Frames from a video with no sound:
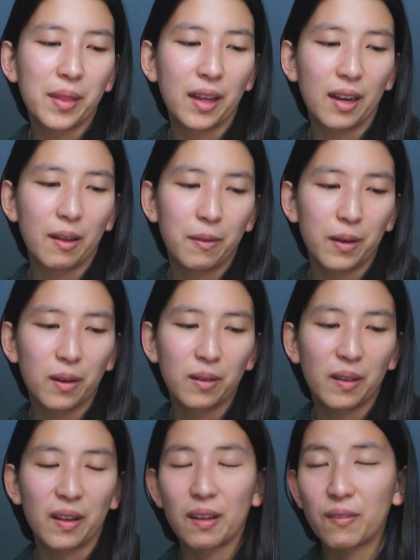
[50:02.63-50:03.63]
then I figured,
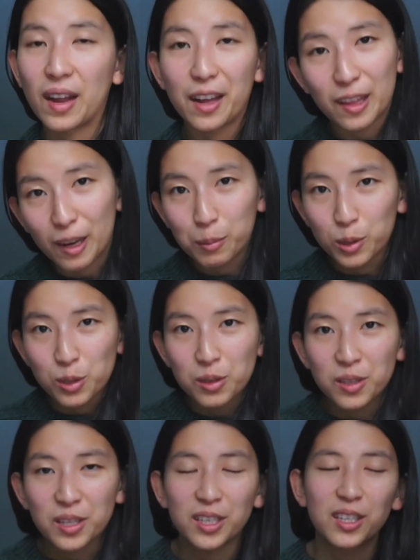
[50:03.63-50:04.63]
like, if I had the
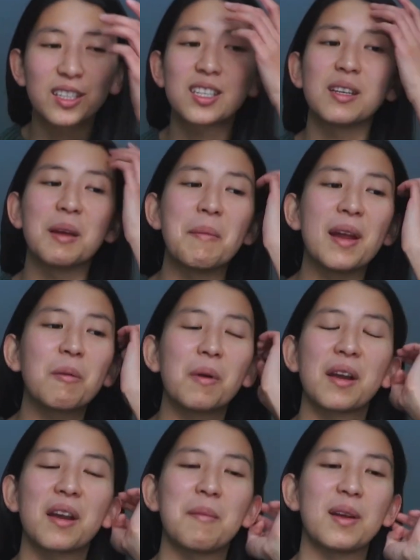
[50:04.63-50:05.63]
opportunity to make
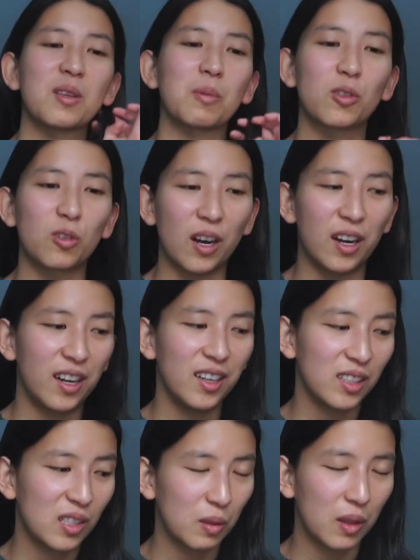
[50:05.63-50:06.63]
one, I may as well try.
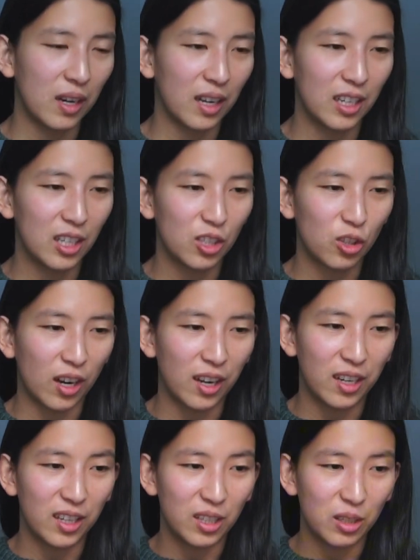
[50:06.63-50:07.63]
And so then I
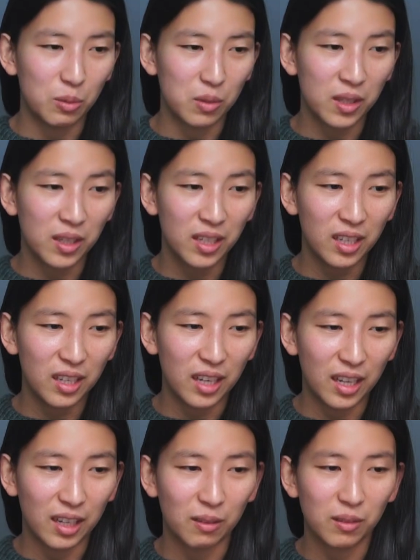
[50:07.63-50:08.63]
tried using it,
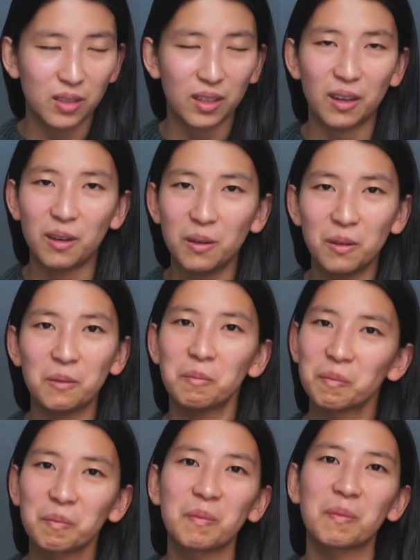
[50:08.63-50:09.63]
and I was like, oh,
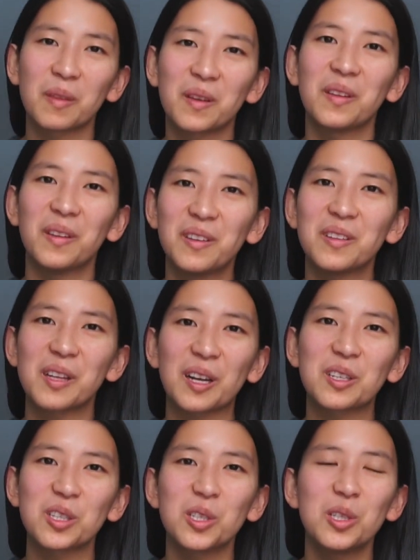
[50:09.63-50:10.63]
it is
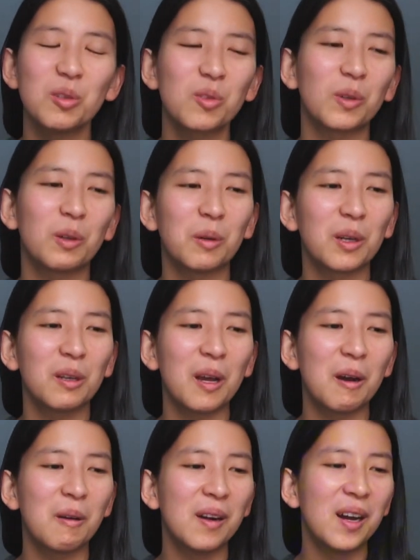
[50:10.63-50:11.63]
actually useful. What do you
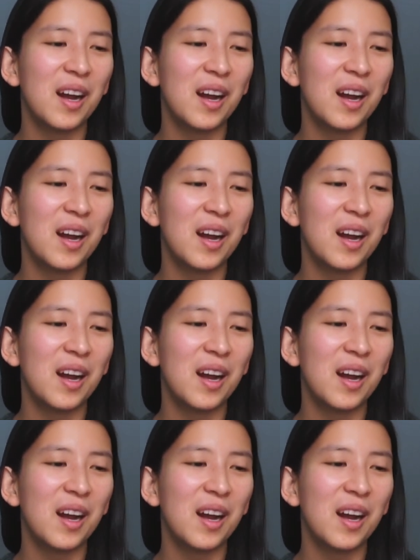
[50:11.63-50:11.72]
know?